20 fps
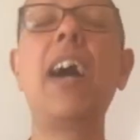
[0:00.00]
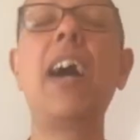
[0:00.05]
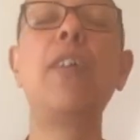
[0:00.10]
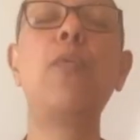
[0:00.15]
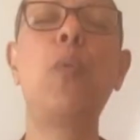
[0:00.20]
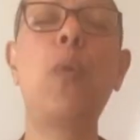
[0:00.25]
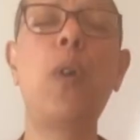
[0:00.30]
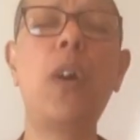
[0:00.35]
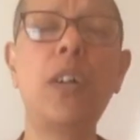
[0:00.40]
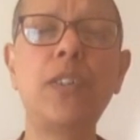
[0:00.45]

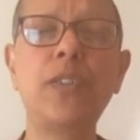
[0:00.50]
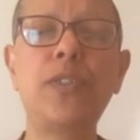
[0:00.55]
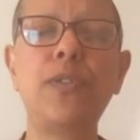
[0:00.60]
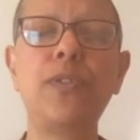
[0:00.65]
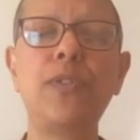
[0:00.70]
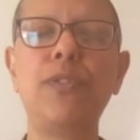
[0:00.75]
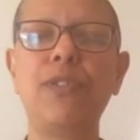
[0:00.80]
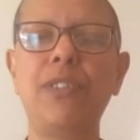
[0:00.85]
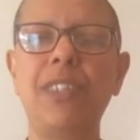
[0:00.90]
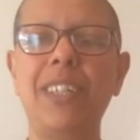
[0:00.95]
I want to
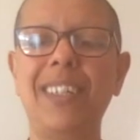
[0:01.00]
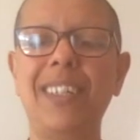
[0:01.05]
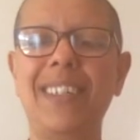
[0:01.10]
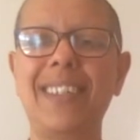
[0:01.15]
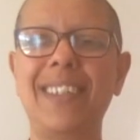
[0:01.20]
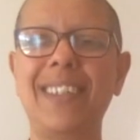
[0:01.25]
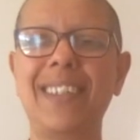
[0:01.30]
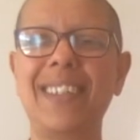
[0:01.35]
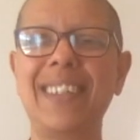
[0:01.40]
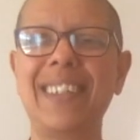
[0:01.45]
do
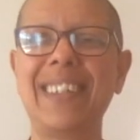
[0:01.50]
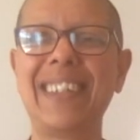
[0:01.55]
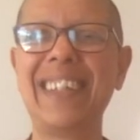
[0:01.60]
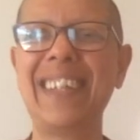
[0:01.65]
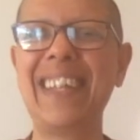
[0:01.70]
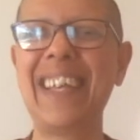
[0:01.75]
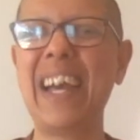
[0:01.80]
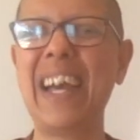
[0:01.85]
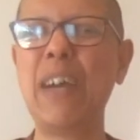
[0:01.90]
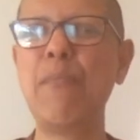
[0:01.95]
this.
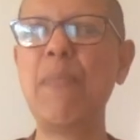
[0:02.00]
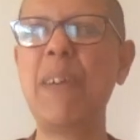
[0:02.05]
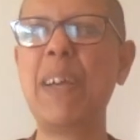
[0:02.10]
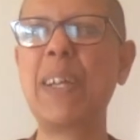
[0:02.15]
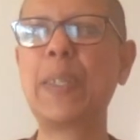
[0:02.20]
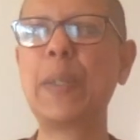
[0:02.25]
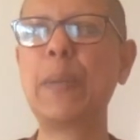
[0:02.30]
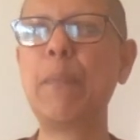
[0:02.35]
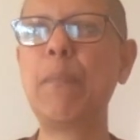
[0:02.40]
Yeah, makes a